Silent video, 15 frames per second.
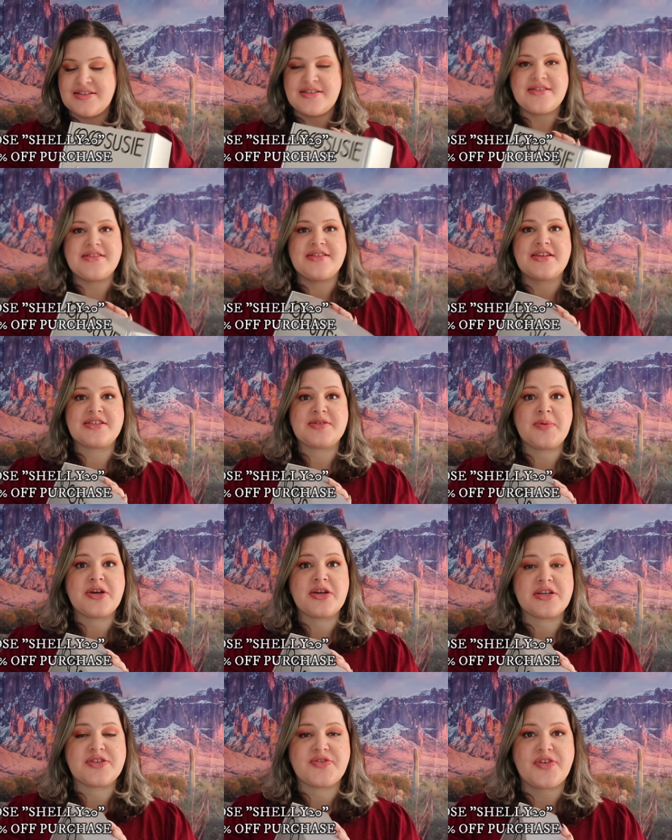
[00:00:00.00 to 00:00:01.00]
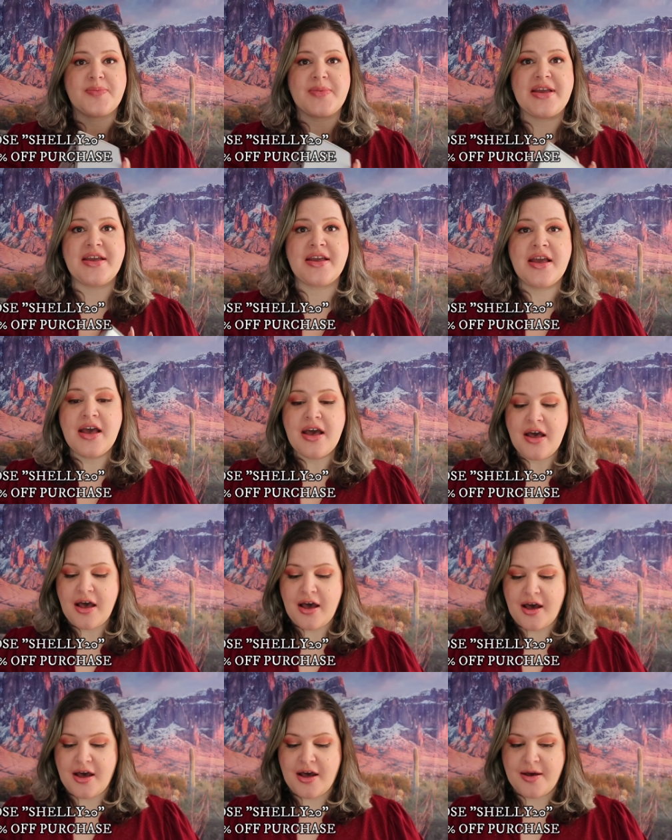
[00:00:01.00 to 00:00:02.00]
this is an experience for me.
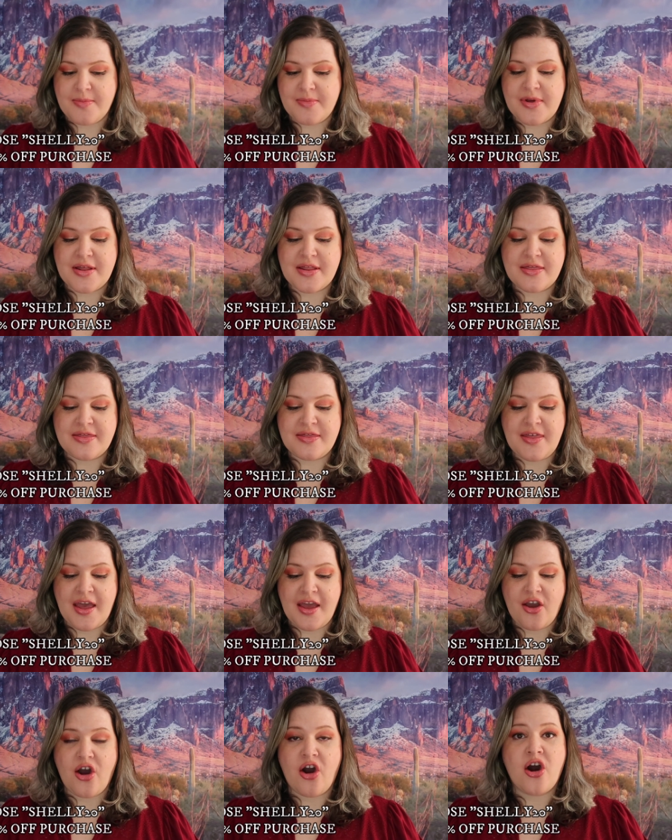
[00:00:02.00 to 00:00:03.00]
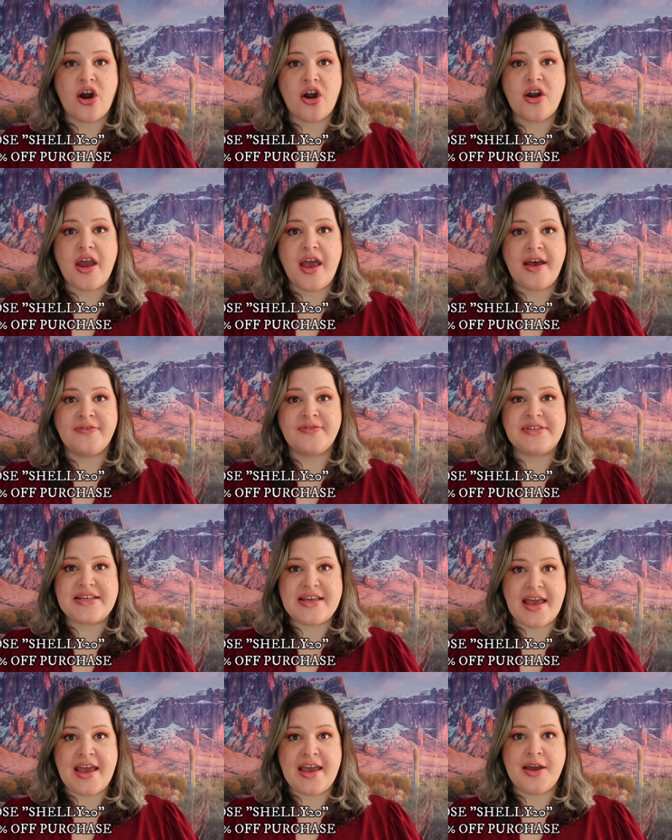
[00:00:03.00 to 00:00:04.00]
They are
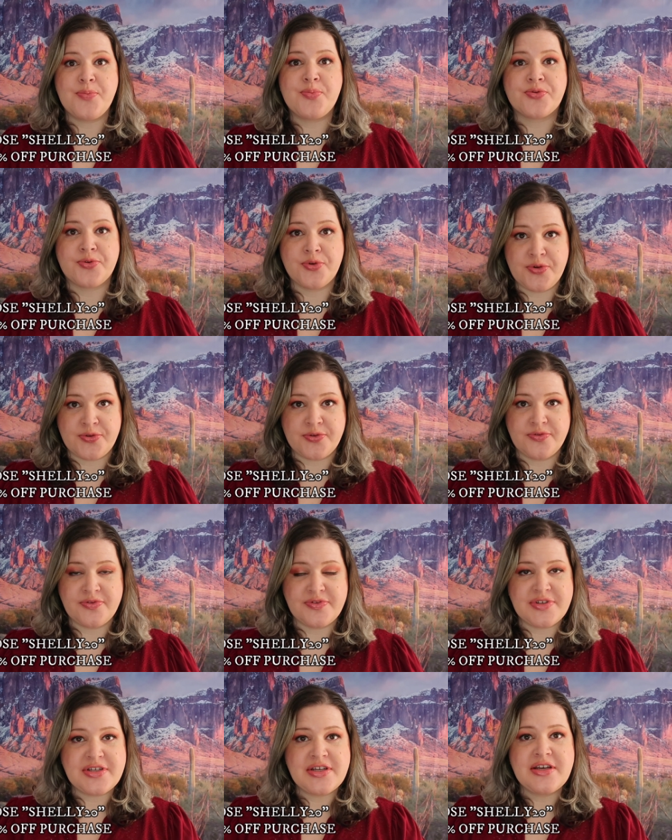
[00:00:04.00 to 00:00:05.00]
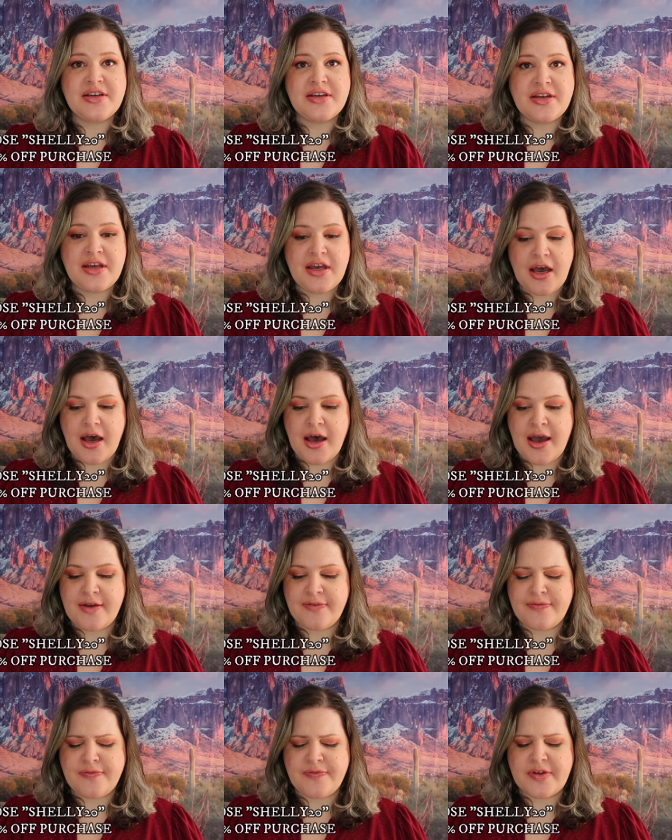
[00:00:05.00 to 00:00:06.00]
FDA approved.
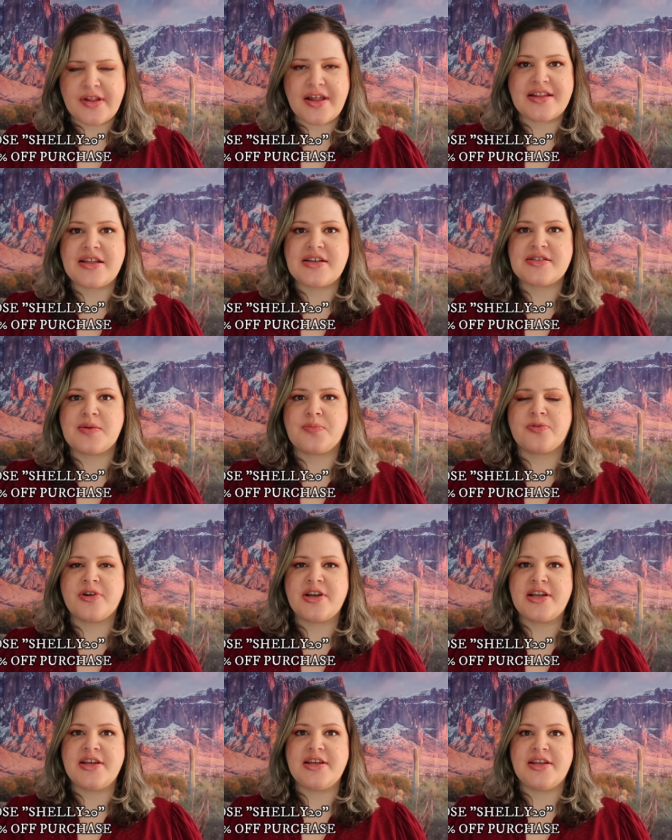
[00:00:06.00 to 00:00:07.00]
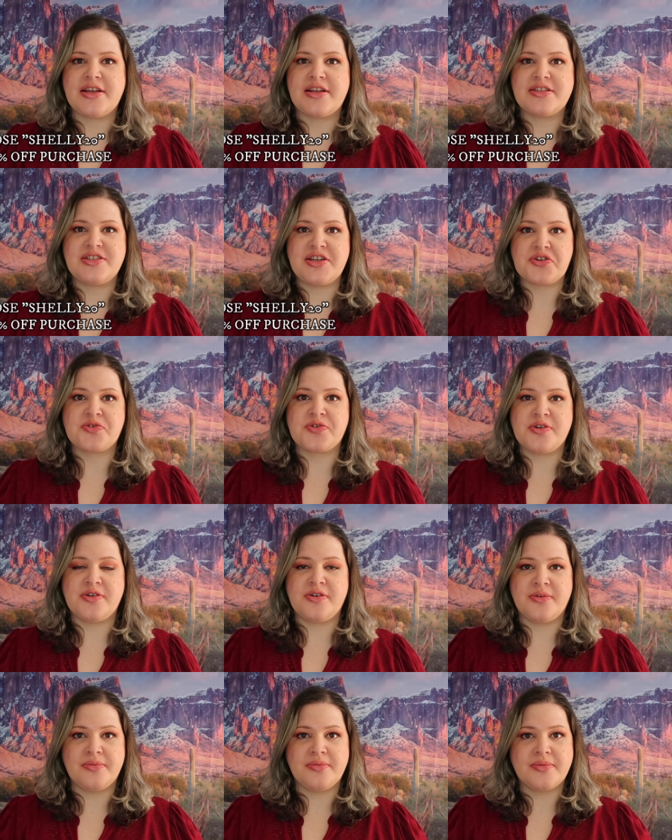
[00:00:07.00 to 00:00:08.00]
I feel like that's a pretty
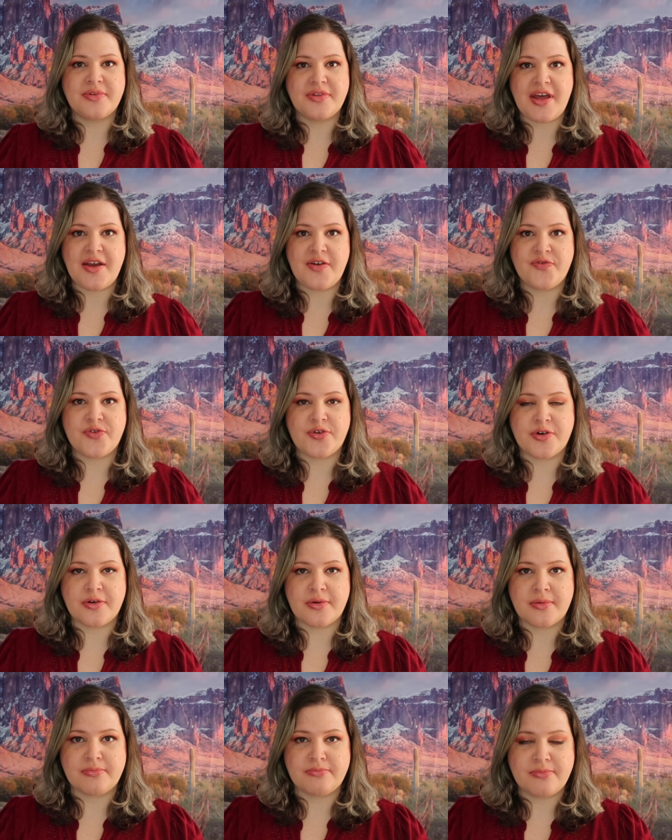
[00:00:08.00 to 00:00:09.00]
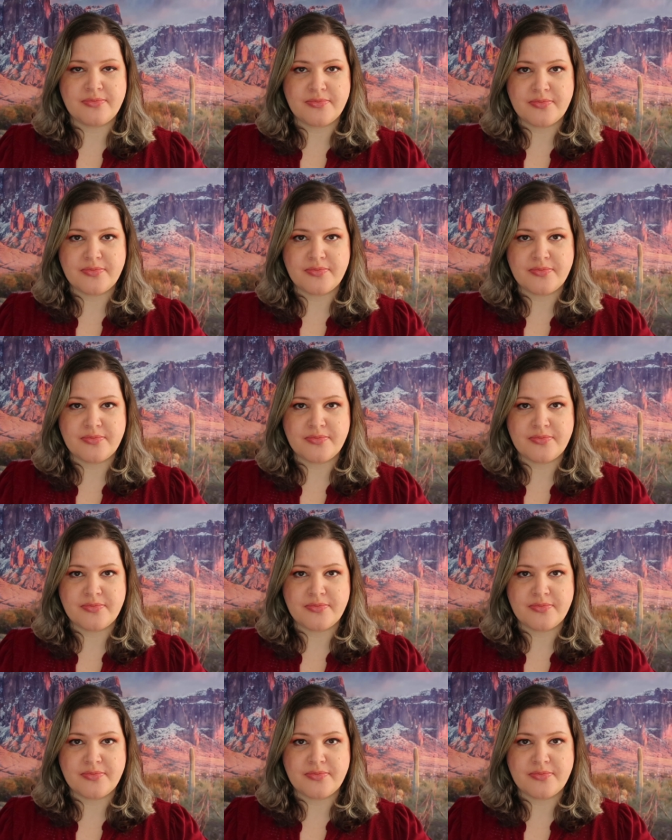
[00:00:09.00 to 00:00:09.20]
general thing for